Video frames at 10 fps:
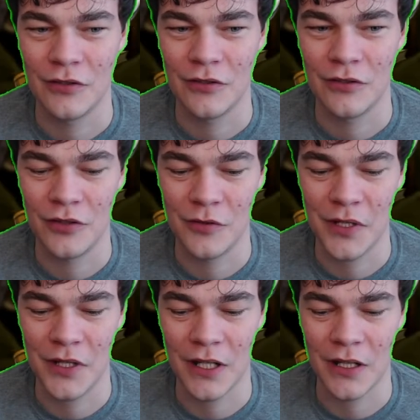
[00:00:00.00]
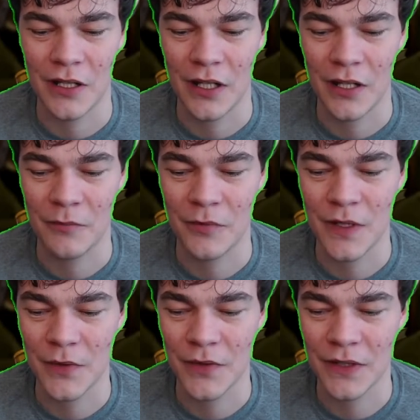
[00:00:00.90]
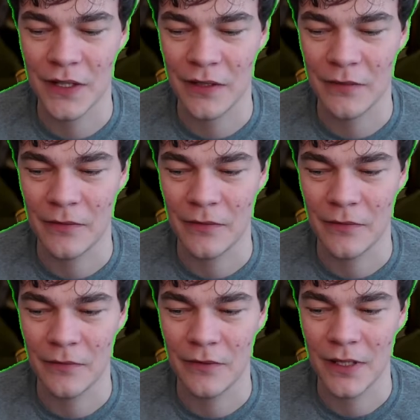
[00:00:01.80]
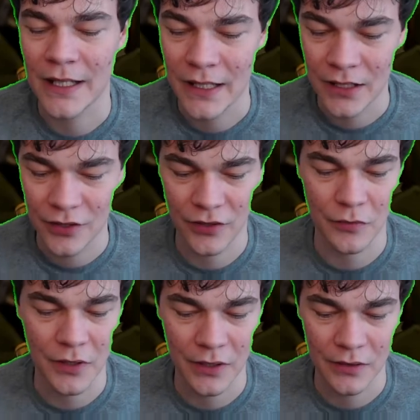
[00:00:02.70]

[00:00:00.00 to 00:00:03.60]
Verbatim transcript: doing that, and I was able to kind of get into it